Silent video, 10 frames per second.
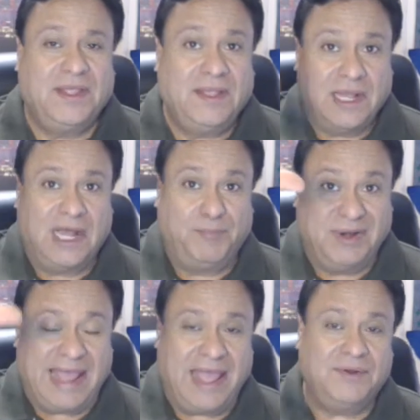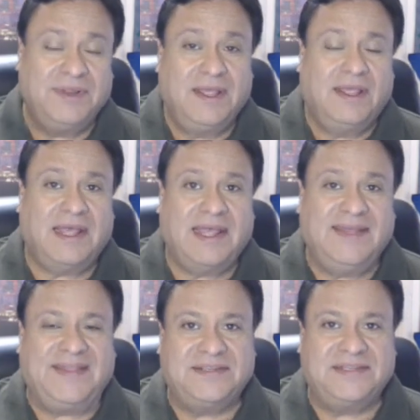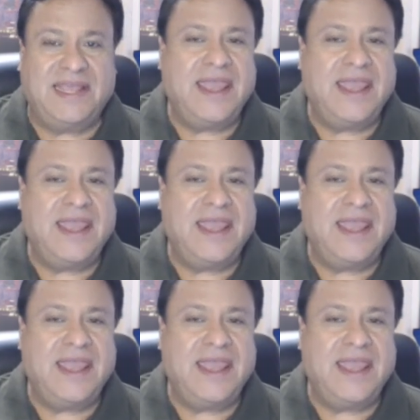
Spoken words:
Up or down. If they say,